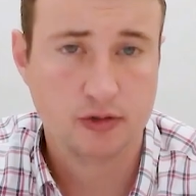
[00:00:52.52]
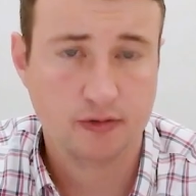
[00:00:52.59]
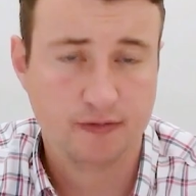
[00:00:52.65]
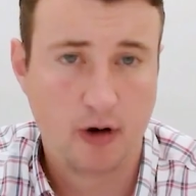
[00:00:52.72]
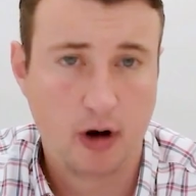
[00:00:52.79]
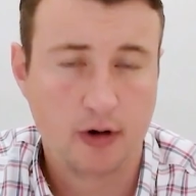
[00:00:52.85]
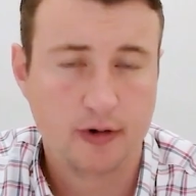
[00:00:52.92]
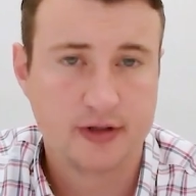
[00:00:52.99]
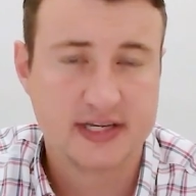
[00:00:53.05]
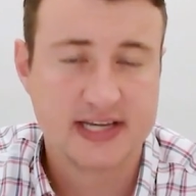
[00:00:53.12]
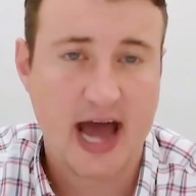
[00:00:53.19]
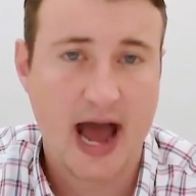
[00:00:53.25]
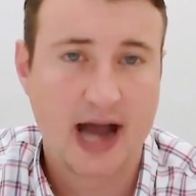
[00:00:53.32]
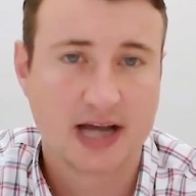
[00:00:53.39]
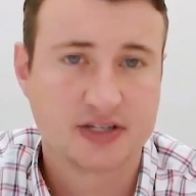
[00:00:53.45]
follow the
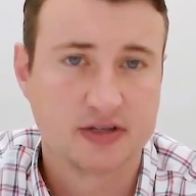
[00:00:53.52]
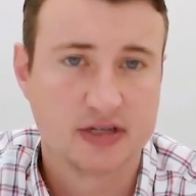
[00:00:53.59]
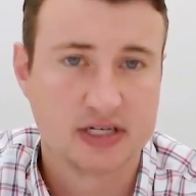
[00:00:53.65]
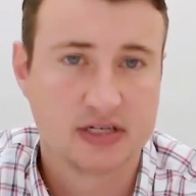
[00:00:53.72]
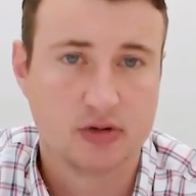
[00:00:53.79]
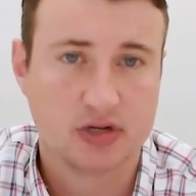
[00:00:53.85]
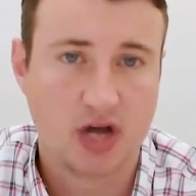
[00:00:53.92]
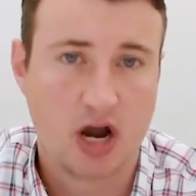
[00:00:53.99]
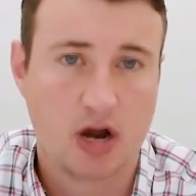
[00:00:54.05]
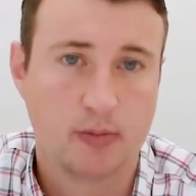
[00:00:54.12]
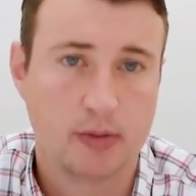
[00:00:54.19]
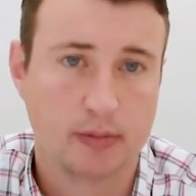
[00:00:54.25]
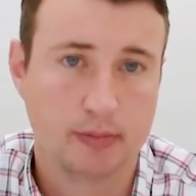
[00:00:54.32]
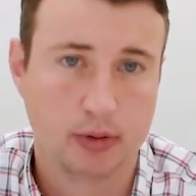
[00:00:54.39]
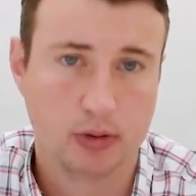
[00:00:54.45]
taxless
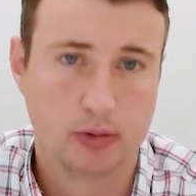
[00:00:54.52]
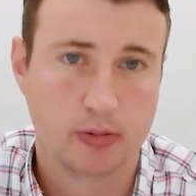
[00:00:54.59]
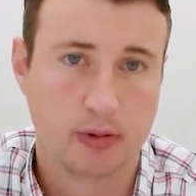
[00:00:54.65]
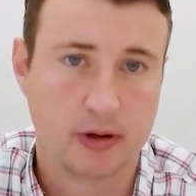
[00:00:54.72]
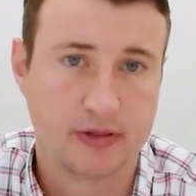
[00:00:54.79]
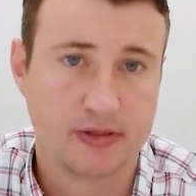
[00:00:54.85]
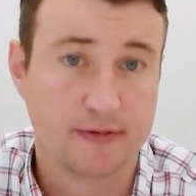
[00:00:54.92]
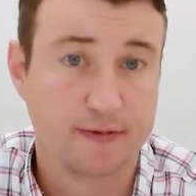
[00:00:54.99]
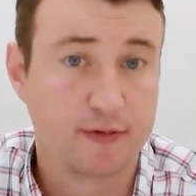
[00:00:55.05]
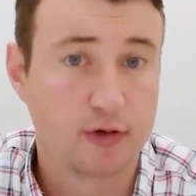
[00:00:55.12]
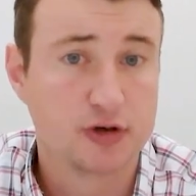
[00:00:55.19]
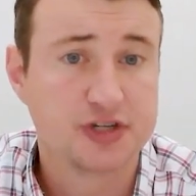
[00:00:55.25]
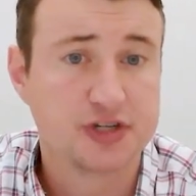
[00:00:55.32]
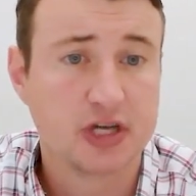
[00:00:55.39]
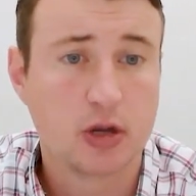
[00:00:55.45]
retirement blueprint, the
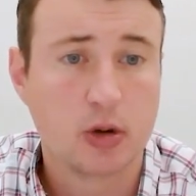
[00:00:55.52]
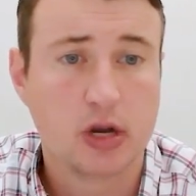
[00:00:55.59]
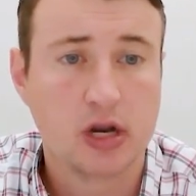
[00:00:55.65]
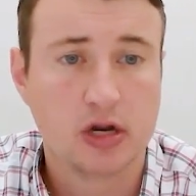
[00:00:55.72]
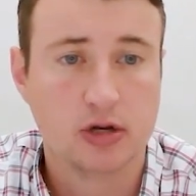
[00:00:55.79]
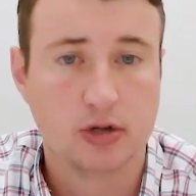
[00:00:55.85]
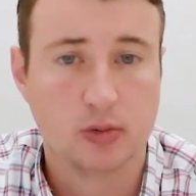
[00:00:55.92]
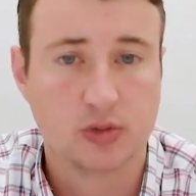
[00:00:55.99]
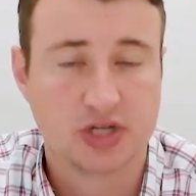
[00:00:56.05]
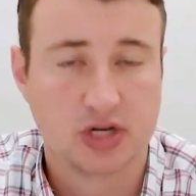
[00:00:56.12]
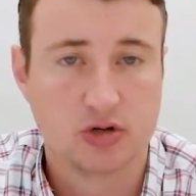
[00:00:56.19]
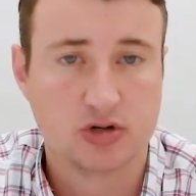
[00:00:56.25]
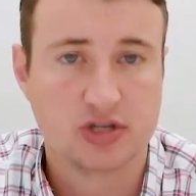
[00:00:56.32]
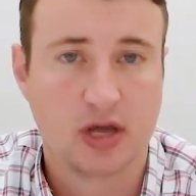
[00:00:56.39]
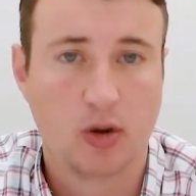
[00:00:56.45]
first thing you need to do is
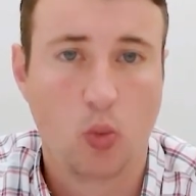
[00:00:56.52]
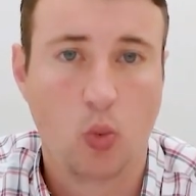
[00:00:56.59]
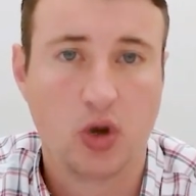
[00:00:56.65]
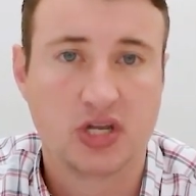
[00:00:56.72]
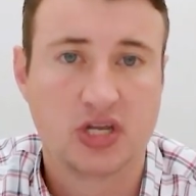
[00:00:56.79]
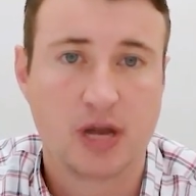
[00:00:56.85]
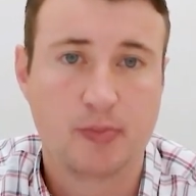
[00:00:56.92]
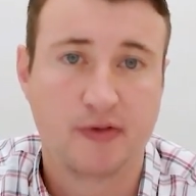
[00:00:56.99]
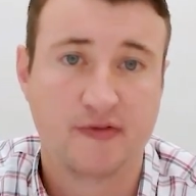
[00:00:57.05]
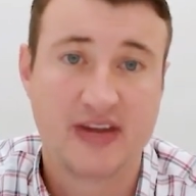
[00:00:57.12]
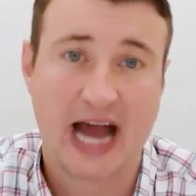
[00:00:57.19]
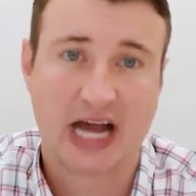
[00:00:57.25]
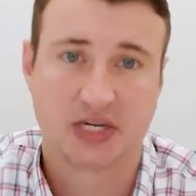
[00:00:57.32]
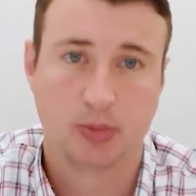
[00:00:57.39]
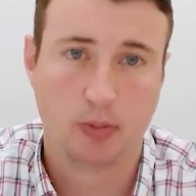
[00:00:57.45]
understand what type of
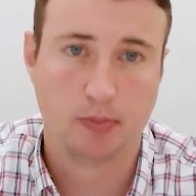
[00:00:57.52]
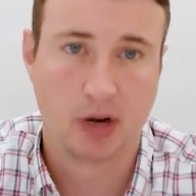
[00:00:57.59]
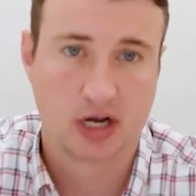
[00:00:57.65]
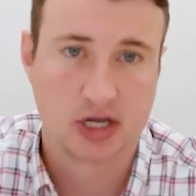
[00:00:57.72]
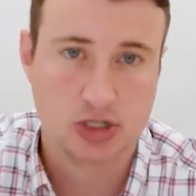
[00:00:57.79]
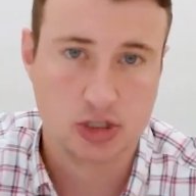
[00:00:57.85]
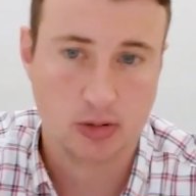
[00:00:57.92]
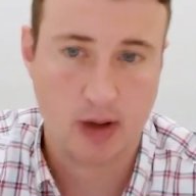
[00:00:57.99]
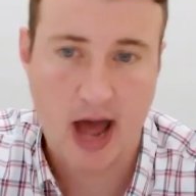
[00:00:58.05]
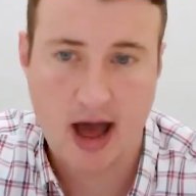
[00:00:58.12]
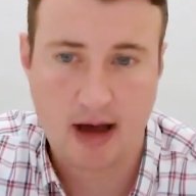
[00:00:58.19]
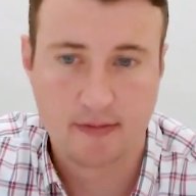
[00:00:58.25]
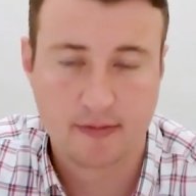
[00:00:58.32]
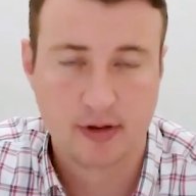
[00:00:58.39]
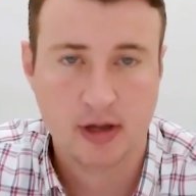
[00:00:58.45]
taxable buckets you
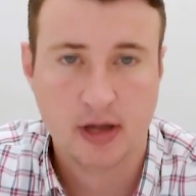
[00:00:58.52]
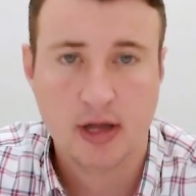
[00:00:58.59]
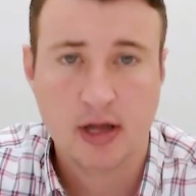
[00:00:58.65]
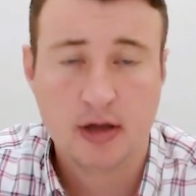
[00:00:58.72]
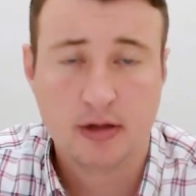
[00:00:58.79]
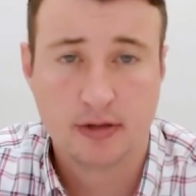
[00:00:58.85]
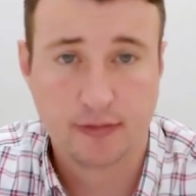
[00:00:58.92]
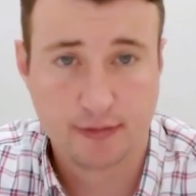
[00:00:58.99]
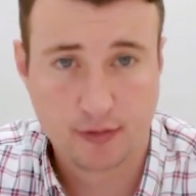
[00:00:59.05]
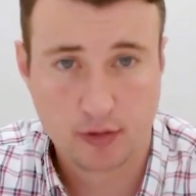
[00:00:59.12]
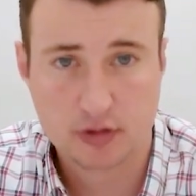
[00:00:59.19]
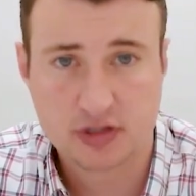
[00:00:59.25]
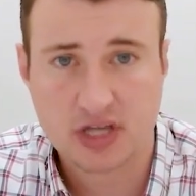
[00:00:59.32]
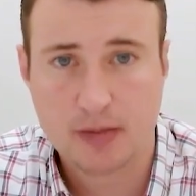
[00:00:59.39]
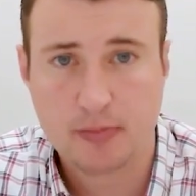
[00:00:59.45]
have. The
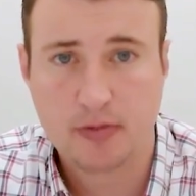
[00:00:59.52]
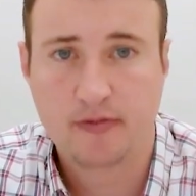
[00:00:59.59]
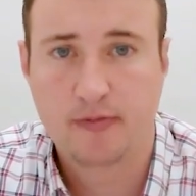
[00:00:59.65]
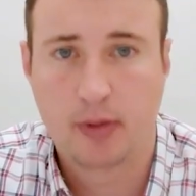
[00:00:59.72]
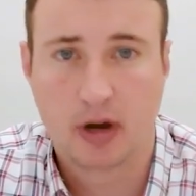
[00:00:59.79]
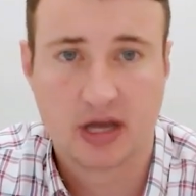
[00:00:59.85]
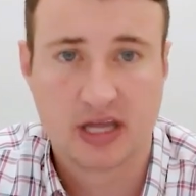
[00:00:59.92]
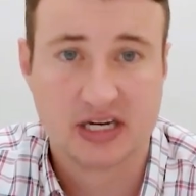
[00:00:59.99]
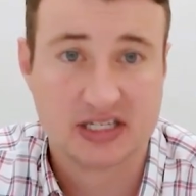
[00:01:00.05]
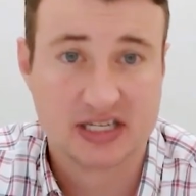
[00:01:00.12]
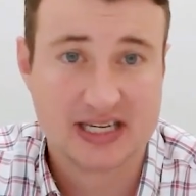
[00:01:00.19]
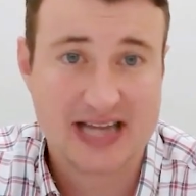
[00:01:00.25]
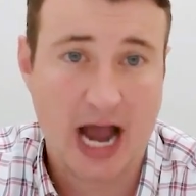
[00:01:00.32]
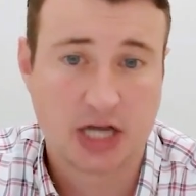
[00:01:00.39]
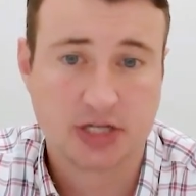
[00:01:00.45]
first type of bucket is the
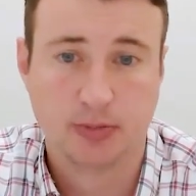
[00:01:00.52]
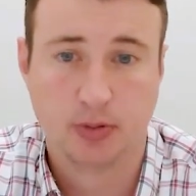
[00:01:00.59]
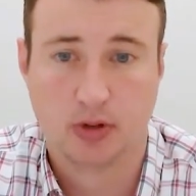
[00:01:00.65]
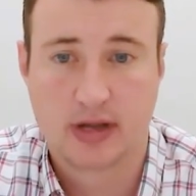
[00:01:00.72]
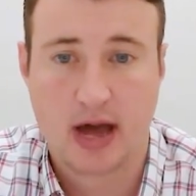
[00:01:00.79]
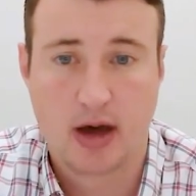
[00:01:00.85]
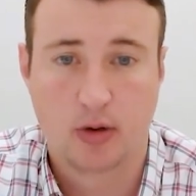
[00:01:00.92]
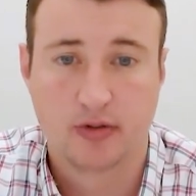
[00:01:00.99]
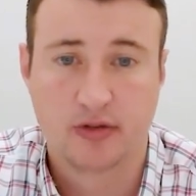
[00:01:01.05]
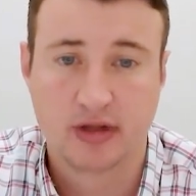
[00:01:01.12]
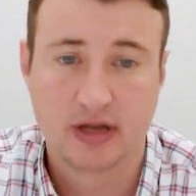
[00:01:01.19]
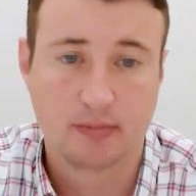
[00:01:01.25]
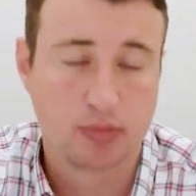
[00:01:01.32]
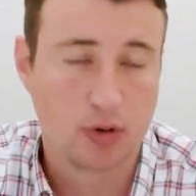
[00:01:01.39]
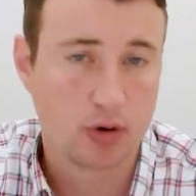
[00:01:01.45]
taxable account.
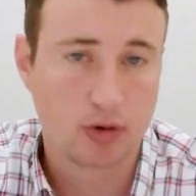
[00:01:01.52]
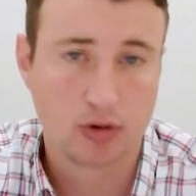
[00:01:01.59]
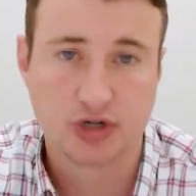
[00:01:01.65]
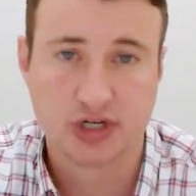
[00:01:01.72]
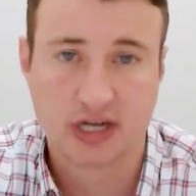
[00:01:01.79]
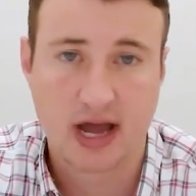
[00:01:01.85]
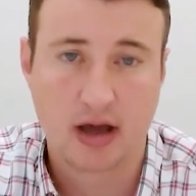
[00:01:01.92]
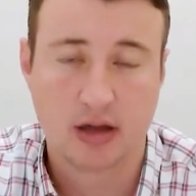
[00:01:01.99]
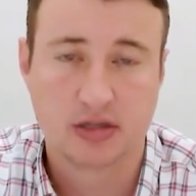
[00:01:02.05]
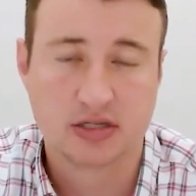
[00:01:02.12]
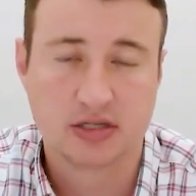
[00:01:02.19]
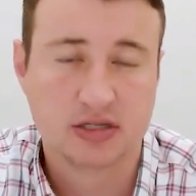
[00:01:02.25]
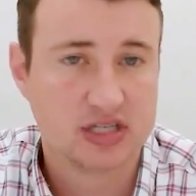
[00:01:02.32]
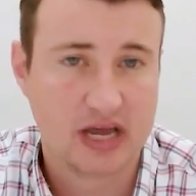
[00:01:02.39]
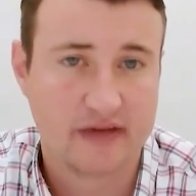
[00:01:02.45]
Think brokerage accounts,
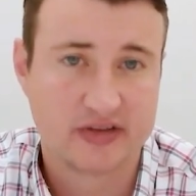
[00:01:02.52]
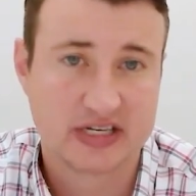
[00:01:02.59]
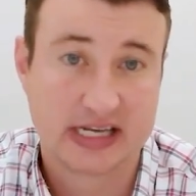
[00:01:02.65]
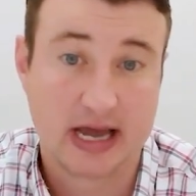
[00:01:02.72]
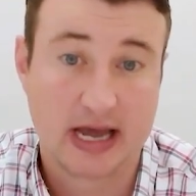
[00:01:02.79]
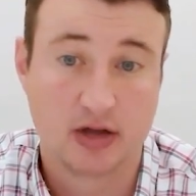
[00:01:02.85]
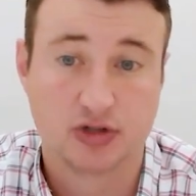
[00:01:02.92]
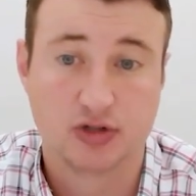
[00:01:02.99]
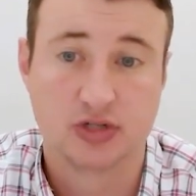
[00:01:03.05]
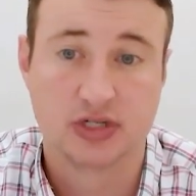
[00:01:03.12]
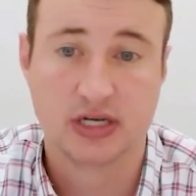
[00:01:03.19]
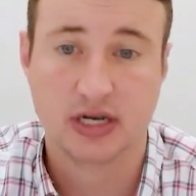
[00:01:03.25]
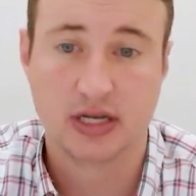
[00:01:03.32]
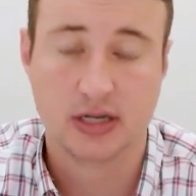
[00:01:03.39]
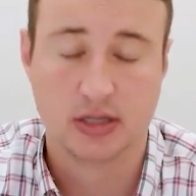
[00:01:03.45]
savings accounts, or
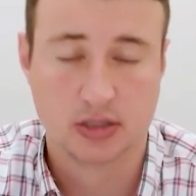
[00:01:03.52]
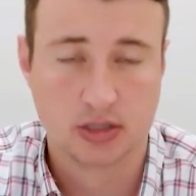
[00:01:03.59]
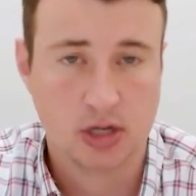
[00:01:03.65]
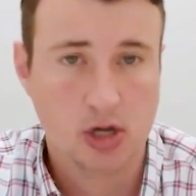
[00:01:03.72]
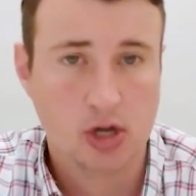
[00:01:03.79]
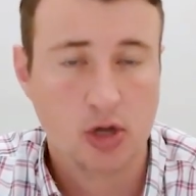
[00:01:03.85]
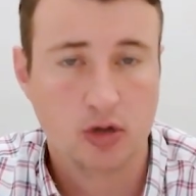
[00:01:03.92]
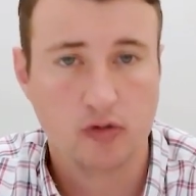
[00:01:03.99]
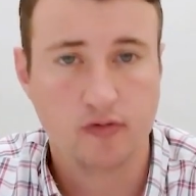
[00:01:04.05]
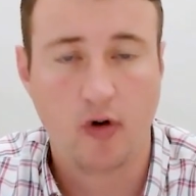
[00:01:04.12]
CDs. You've